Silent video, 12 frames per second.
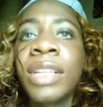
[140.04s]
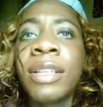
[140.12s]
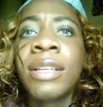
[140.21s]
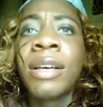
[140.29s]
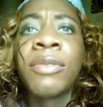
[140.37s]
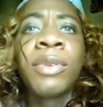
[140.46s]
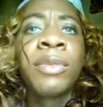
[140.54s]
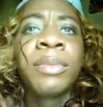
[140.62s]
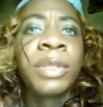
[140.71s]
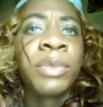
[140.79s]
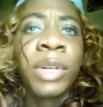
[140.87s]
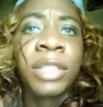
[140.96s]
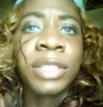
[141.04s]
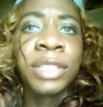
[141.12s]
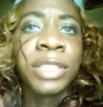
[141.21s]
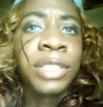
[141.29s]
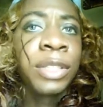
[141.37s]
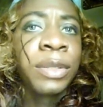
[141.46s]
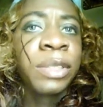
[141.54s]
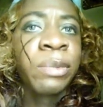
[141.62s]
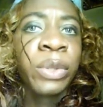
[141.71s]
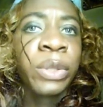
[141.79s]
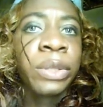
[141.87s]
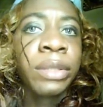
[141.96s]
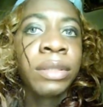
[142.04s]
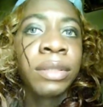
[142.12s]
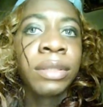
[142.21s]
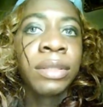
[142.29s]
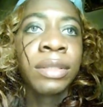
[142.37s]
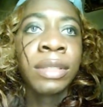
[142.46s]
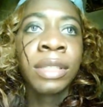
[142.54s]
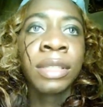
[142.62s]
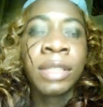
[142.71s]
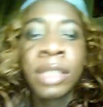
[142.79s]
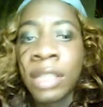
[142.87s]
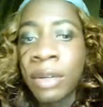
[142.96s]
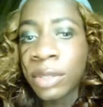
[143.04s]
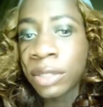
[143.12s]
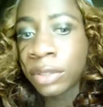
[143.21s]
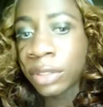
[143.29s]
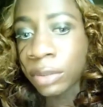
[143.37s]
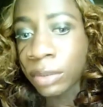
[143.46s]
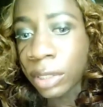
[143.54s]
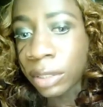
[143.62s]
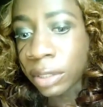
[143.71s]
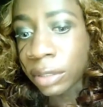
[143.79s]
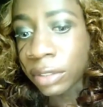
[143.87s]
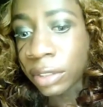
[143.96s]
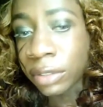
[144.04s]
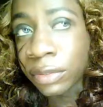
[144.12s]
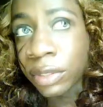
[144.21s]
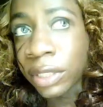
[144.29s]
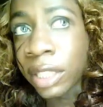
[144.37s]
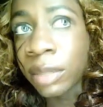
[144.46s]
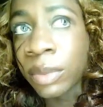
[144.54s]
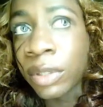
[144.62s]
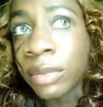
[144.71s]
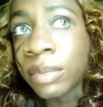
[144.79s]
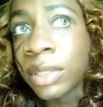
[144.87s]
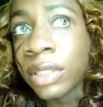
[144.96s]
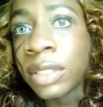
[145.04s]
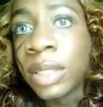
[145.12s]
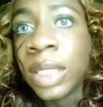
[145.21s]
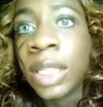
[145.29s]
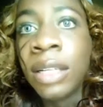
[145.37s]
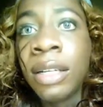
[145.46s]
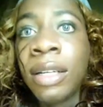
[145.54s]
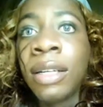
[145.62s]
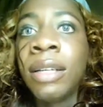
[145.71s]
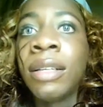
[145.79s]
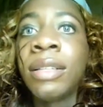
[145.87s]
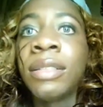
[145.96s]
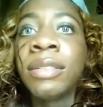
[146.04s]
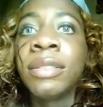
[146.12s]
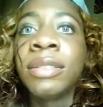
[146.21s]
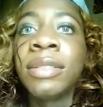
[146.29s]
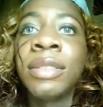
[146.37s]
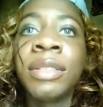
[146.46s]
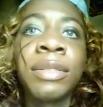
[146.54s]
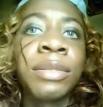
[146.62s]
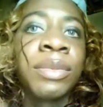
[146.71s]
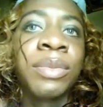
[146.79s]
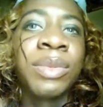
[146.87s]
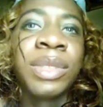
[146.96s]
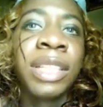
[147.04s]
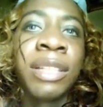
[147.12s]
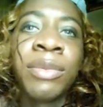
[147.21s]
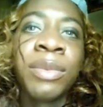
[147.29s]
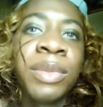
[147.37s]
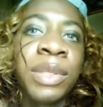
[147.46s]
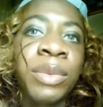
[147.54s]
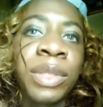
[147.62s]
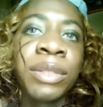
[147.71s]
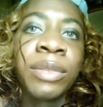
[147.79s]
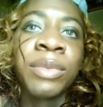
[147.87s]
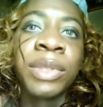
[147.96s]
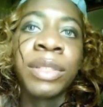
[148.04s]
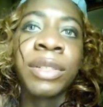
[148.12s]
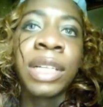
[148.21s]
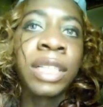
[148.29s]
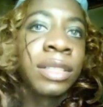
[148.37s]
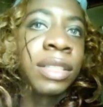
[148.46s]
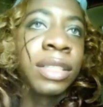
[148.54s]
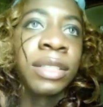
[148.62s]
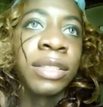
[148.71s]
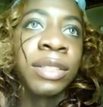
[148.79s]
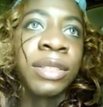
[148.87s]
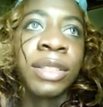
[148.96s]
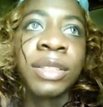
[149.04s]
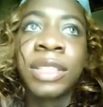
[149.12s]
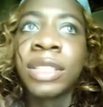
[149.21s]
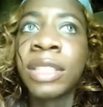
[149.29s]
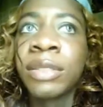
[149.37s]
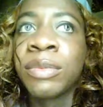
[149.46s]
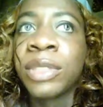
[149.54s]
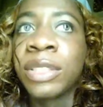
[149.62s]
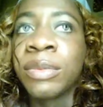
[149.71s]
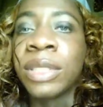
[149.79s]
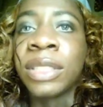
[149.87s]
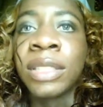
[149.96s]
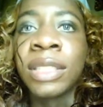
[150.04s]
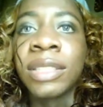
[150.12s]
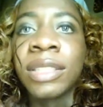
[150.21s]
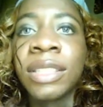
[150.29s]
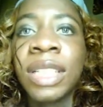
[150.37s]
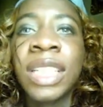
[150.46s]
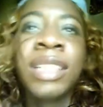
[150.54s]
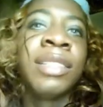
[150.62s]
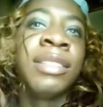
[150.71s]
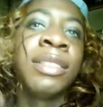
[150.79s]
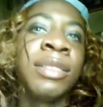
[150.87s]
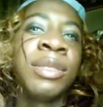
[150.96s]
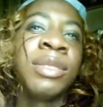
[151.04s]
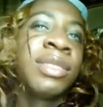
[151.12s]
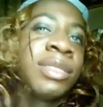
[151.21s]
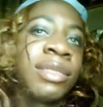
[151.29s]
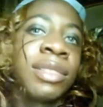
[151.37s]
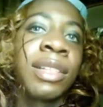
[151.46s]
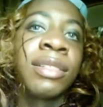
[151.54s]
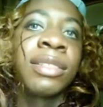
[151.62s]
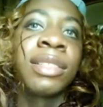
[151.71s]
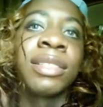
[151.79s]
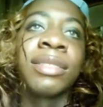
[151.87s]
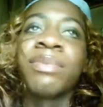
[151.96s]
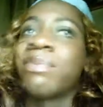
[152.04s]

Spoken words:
I won't be watching the show anymore. And I wasn't just watching it just for Tamar, but, you know, it will be weird with her out there. You know, just like when she was sick, you know, it was just kind of like,